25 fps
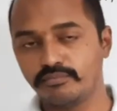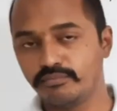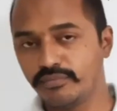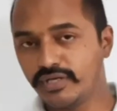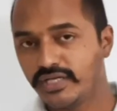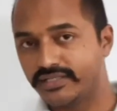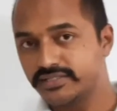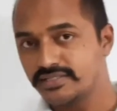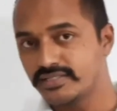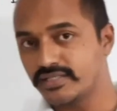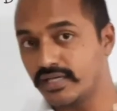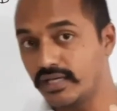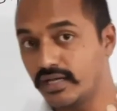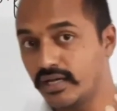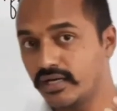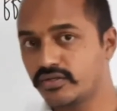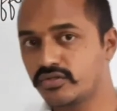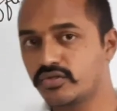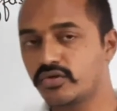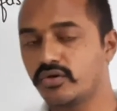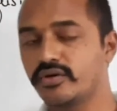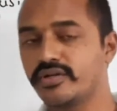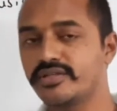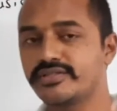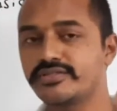Means
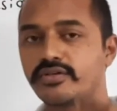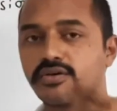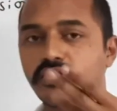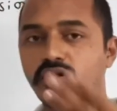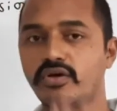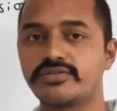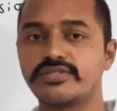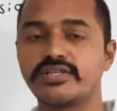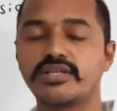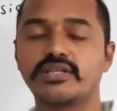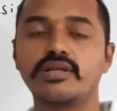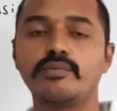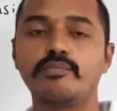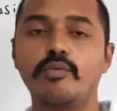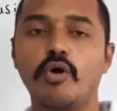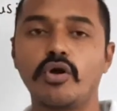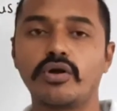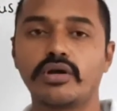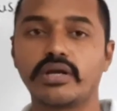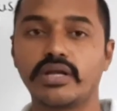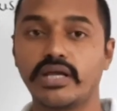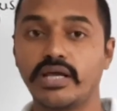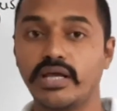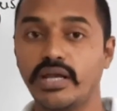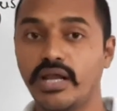electron is crossing the
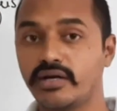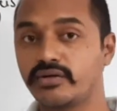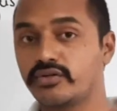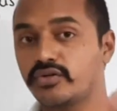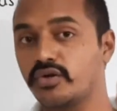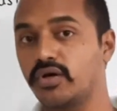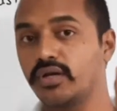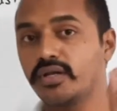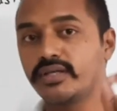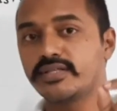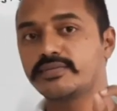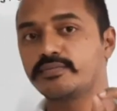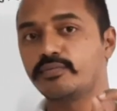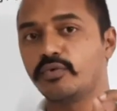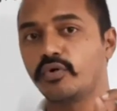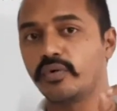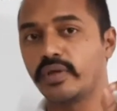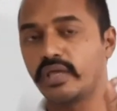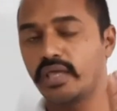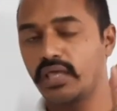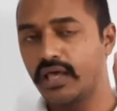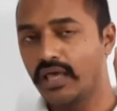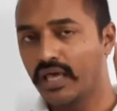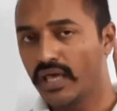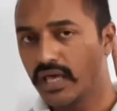boundary. Electron is
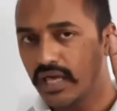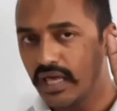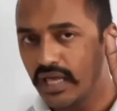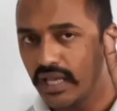moving.